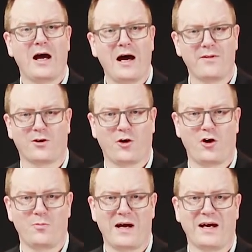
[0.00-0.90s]
other
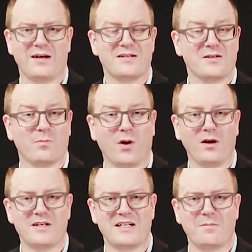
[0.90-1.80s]
code makers and
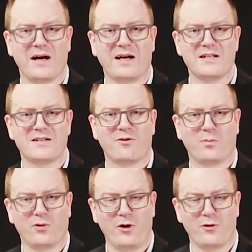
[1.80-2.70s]
policy makers have
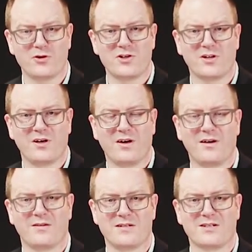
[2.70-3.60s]
approached
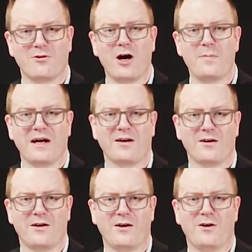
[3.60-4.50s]
describing
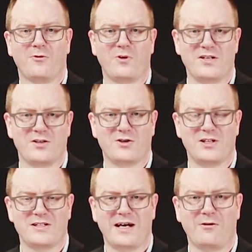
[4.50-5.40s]
research
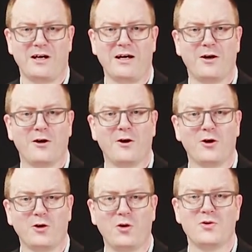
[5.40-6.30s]
integrity
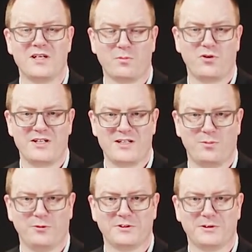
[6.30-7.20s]
using
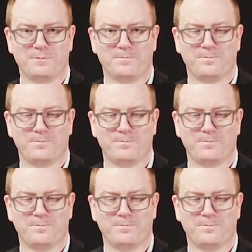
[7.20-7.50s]
principles.